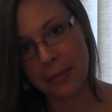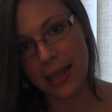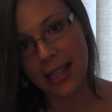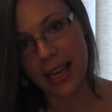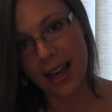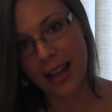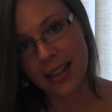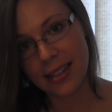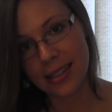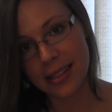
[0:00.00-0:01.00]
them in the
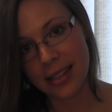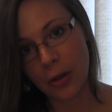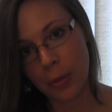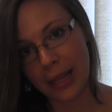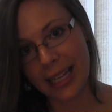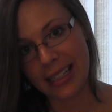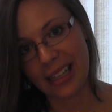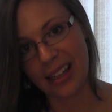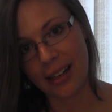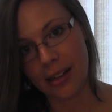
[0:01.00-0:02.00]
eyes, they'll play
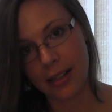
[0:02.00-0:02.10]
dead.